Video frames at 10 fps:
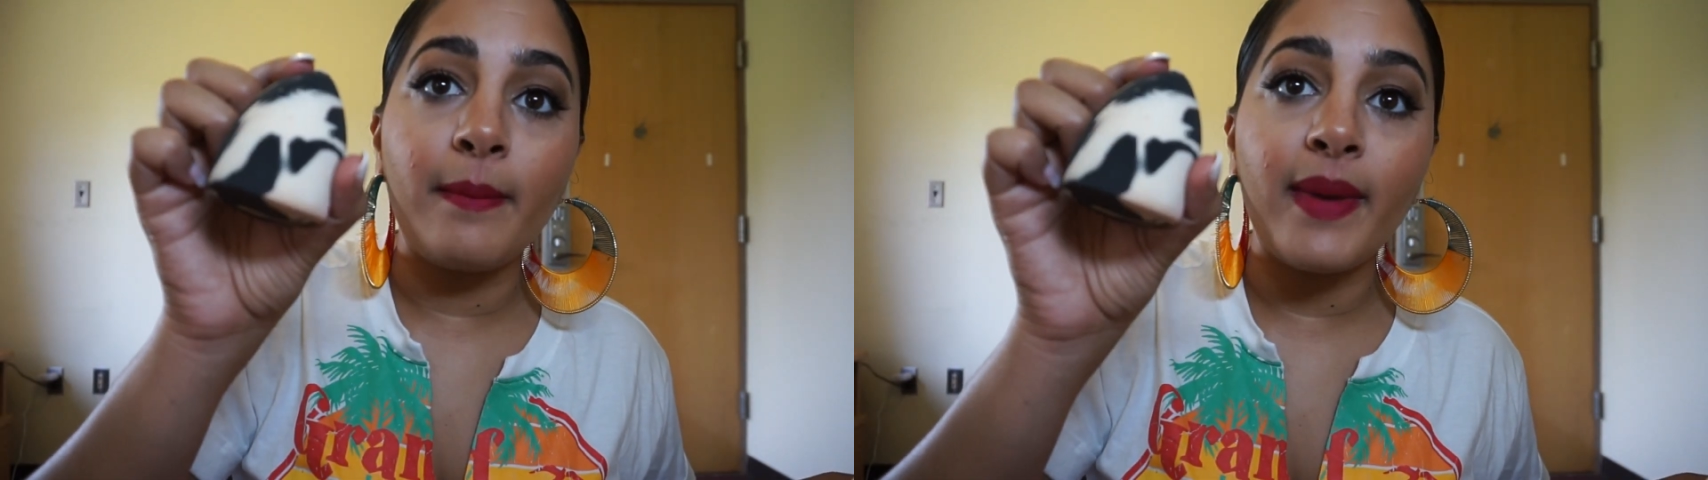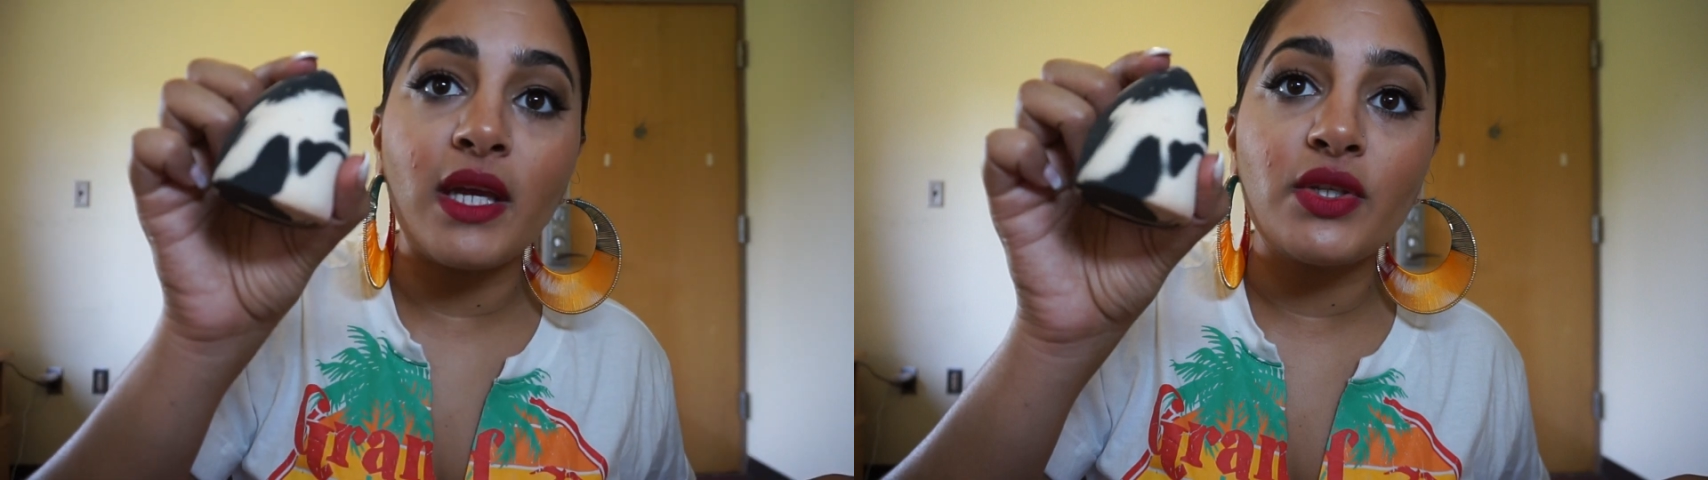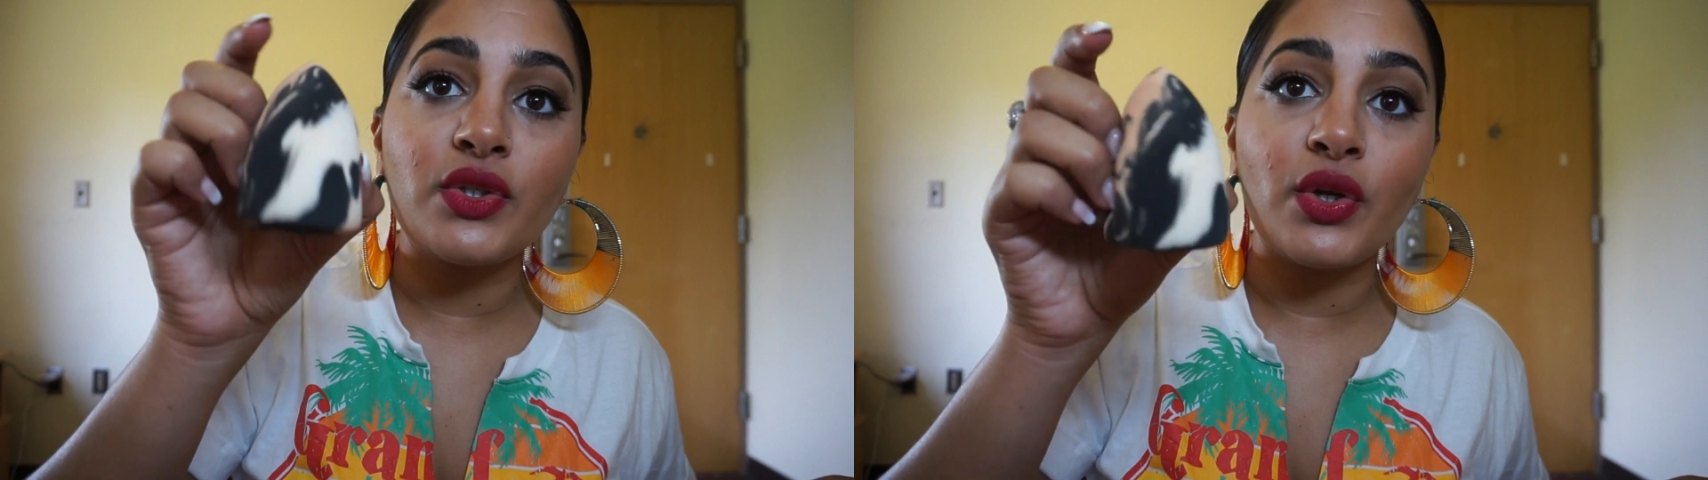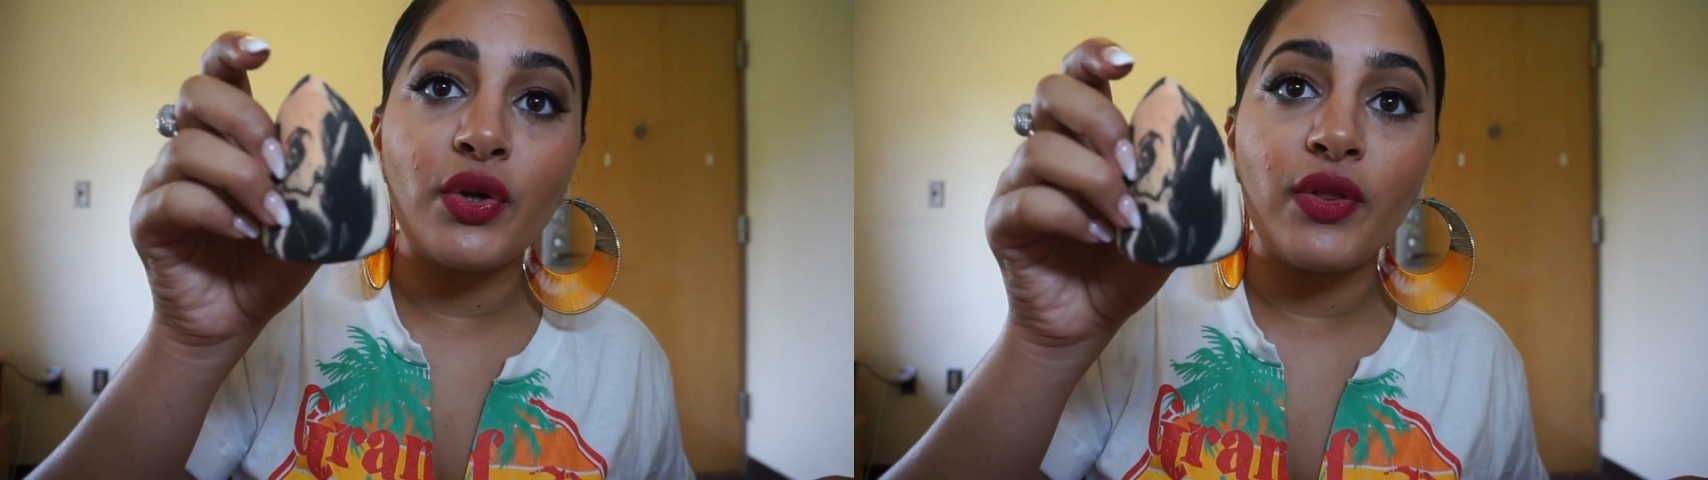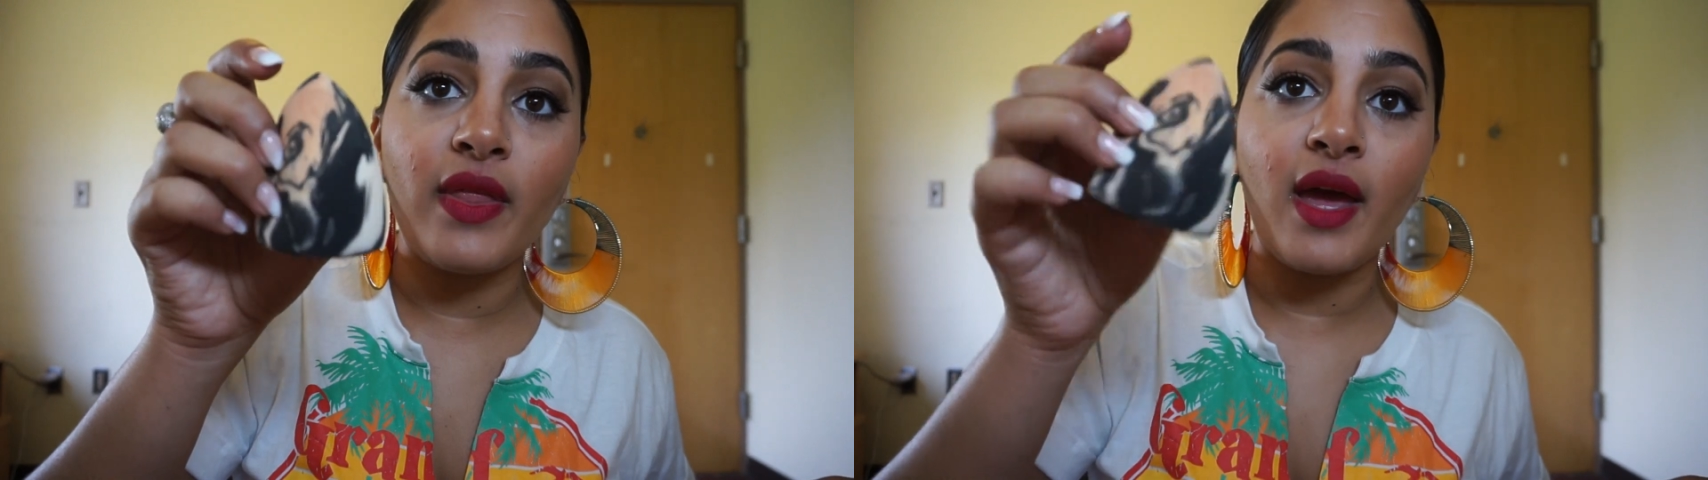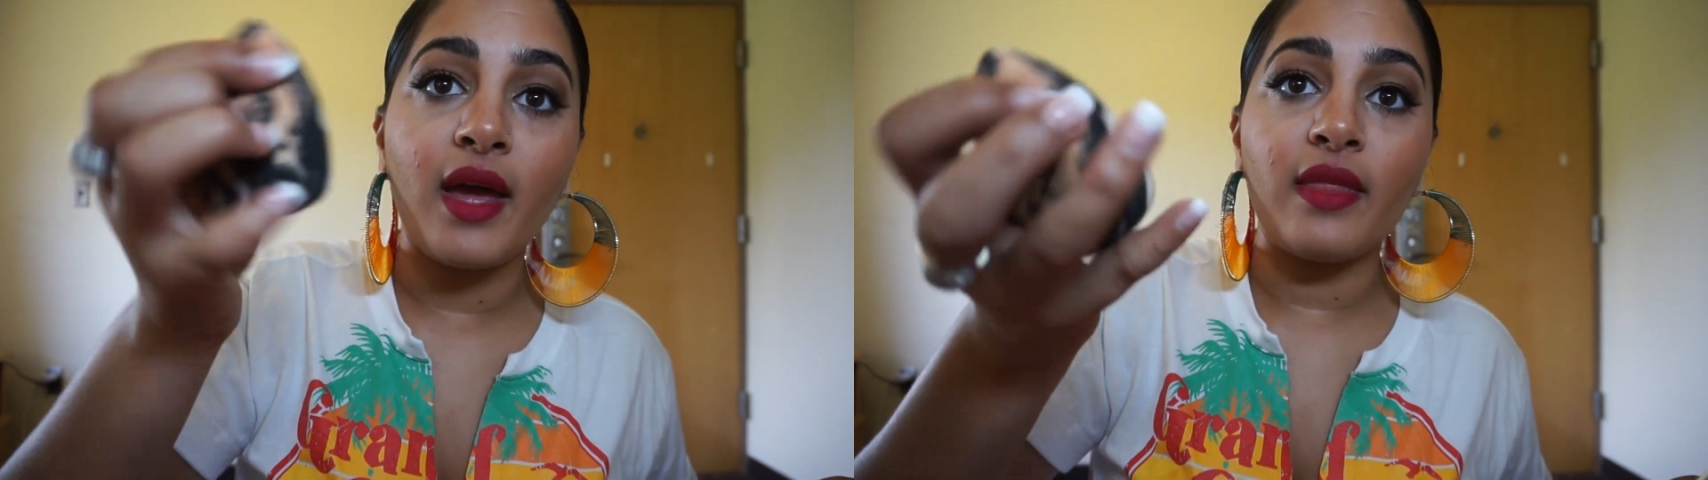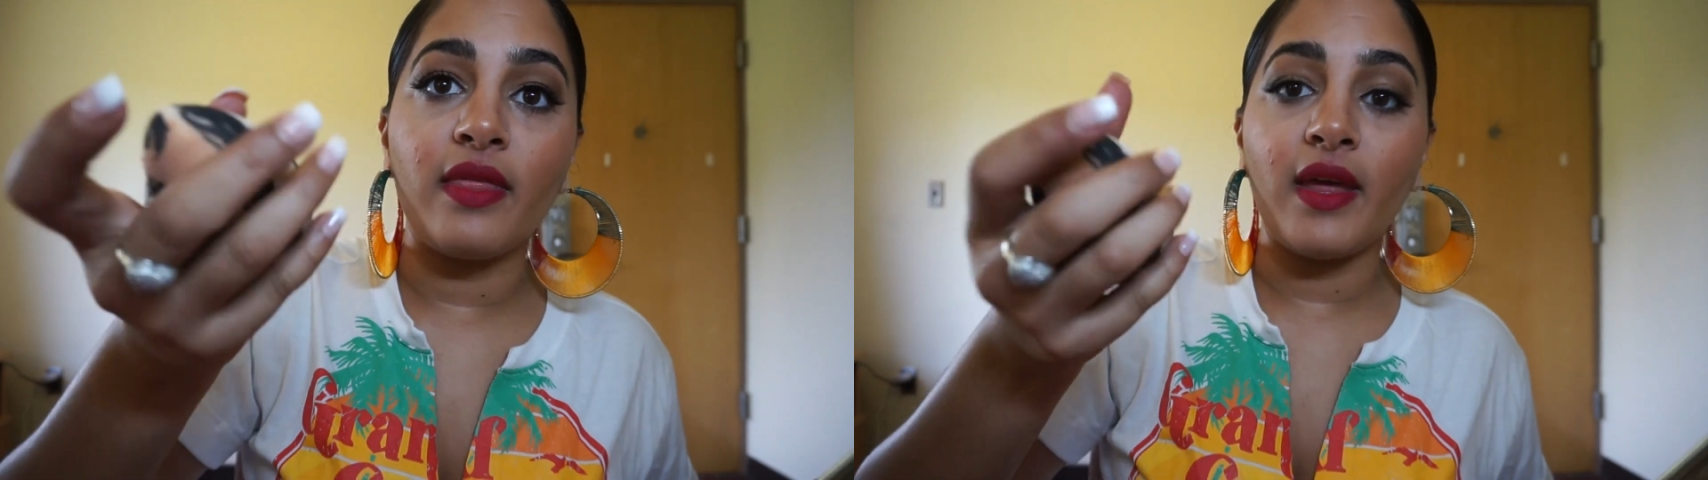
make sure that